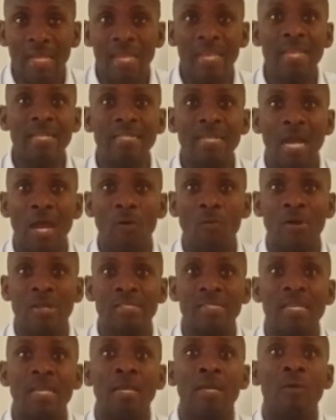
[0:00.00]
8
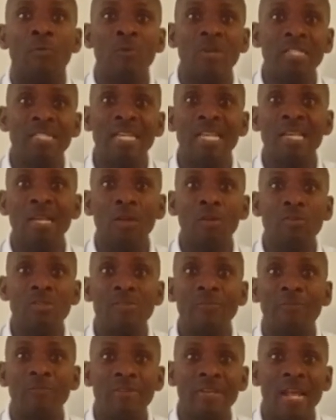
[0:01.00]
hours, which
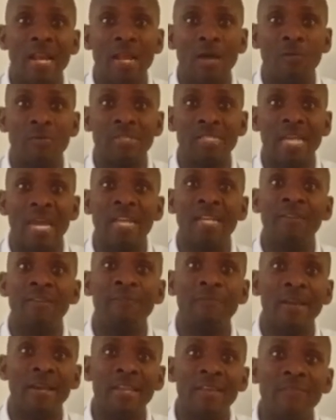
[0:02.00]
includes food allowance. And
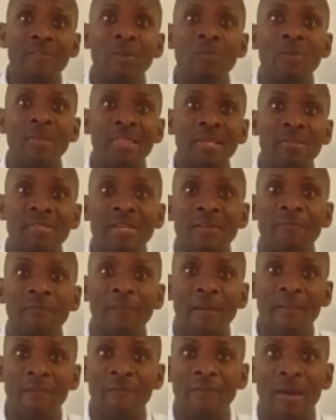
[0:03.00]
if you are given
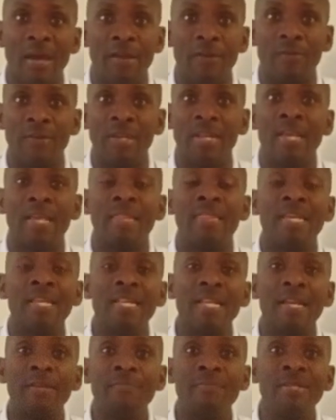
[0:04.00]
1,500,
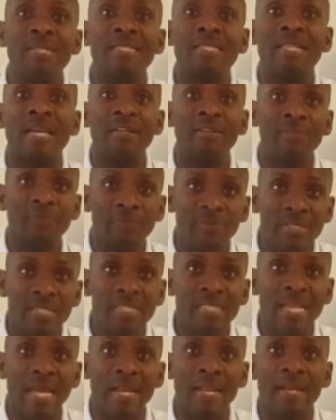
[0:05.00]
then that means that
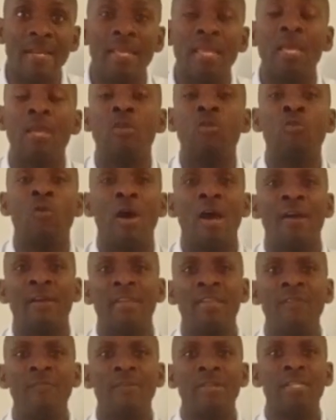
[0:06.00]
salary you are
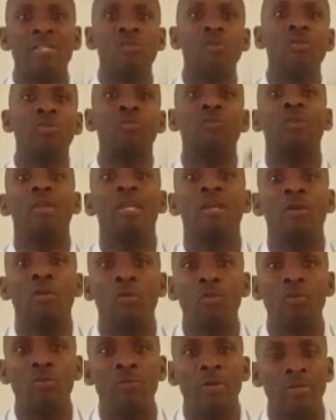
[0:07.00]
given is going to
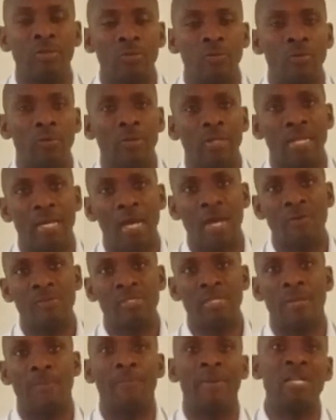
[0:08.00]
include what you call the
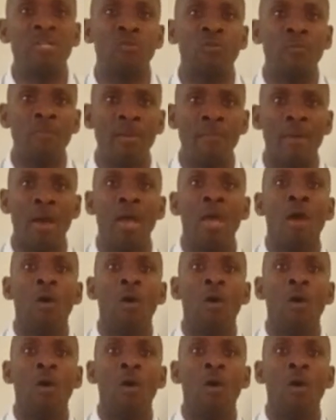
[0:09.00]
house. But remember,